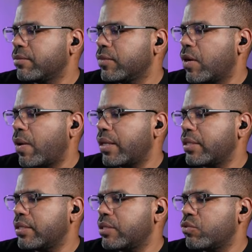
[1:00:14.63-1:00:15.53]
All right,
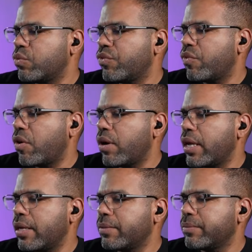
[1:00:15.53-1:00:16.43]
this is
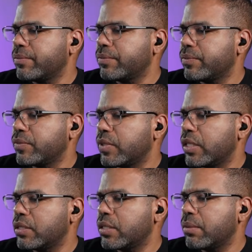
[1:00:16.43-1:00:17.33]
reverting.
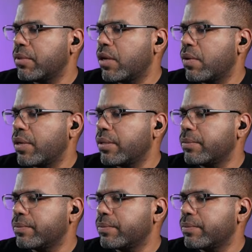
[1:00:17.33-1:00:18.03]
Let's keep going.